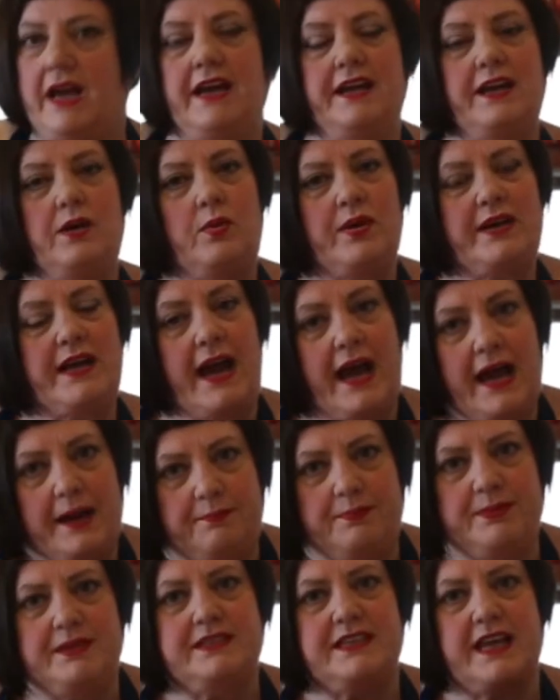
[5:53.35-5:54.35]
Now what
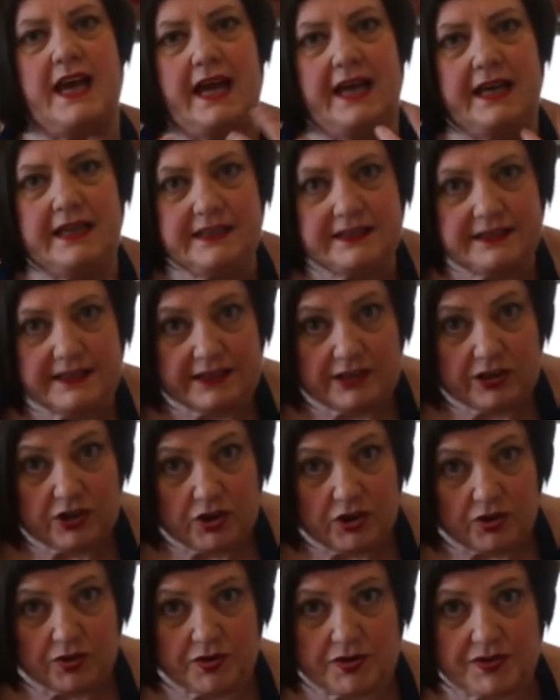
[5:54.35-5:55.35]
happens as it
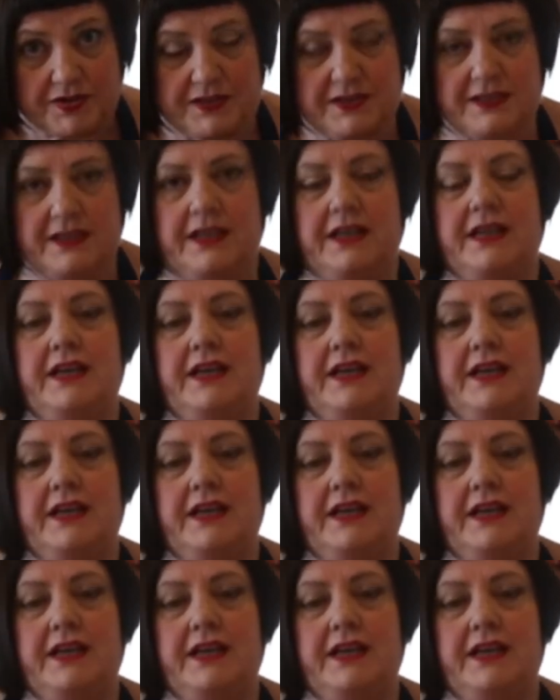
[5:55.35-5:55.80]
cooks,